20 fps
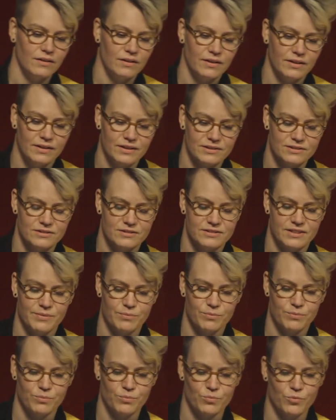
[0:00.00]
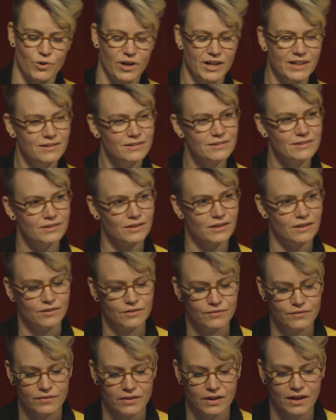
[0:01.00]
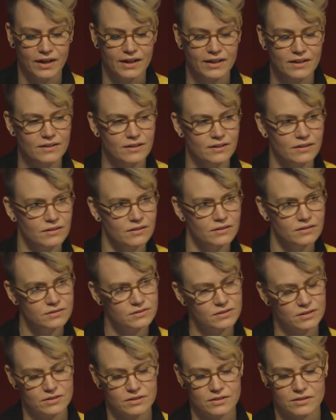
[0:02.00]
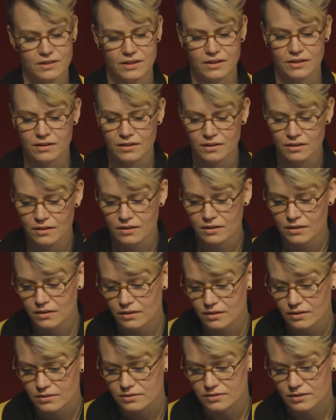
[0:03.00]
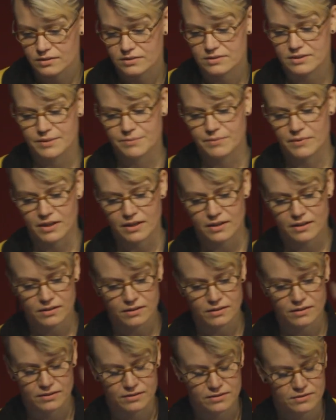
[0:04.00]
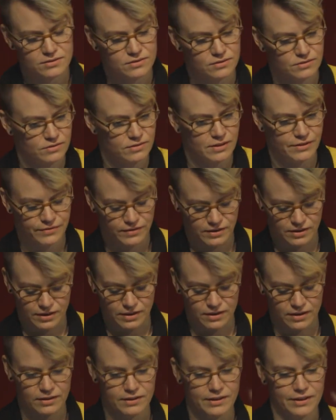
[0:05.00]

it doesn't seem right to kind of hide such a thing. So it seemed like that's definitely not